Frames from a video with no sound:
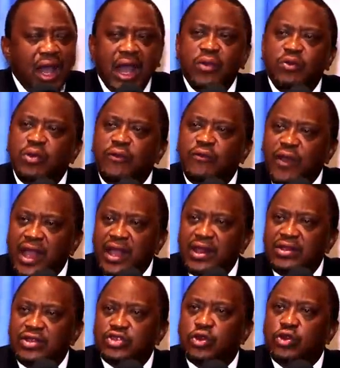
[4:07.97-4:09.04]
and we
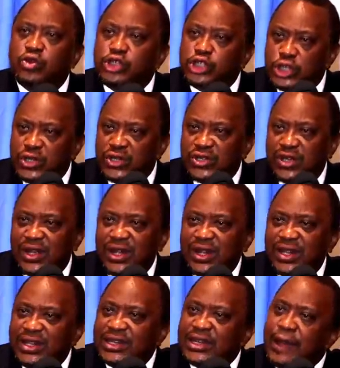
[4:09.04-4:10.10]
find solutions
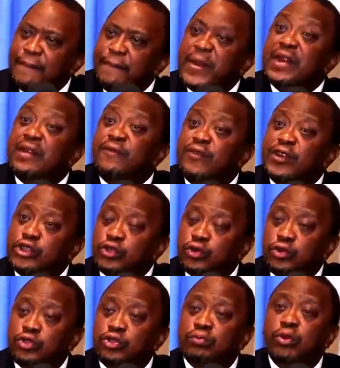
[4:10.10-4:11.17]
that are
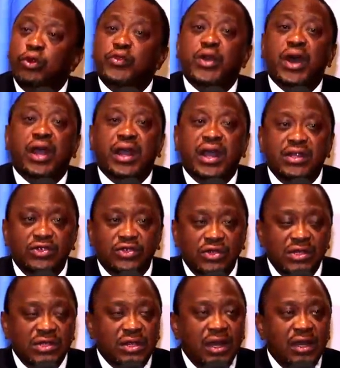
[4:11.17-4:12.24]
beneficial to both our
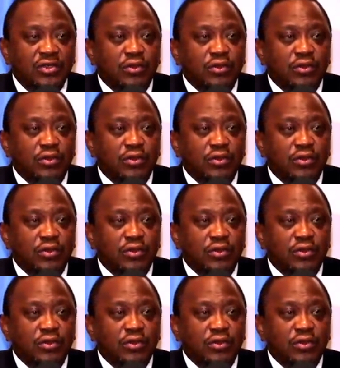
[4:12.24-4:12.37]
countries,